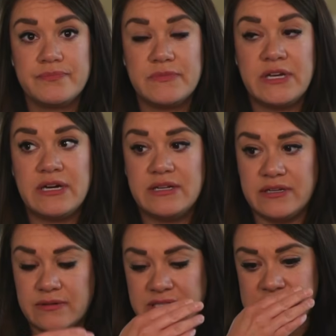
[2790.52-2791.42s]
Yeah,
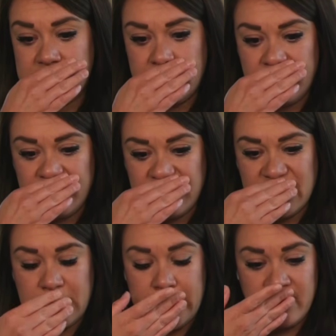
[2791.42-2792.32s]
no, that's kind of,
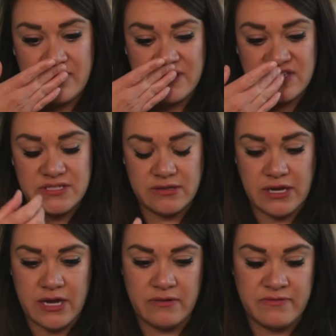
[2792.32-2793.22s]
I've learned to
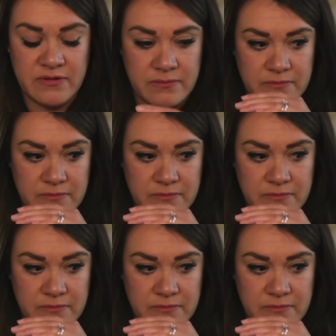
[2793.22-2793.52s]
kind of